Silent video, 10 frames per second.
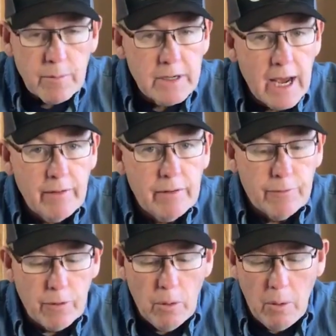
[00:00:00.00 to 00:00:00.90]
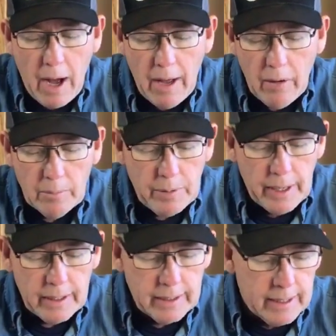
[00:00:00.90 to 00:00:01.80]
from David for a while,
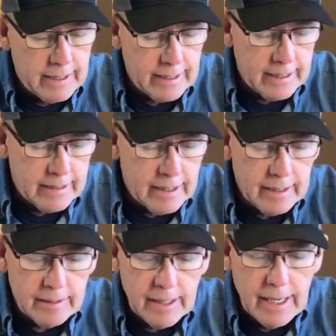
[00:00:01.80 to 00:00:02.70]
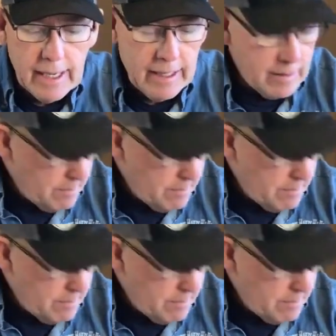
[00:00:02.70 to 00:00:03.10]
but uh, in the in